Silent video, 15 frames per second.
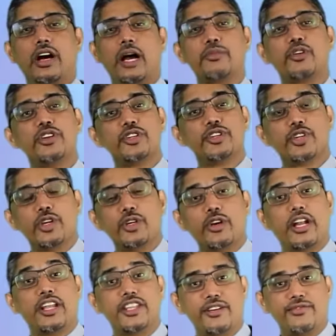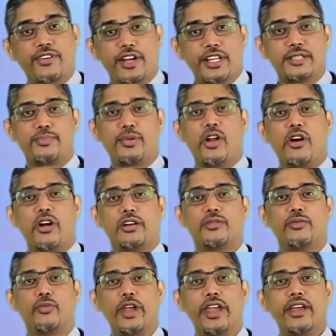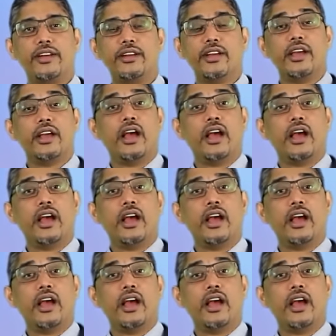I'm going to show you another forest plot where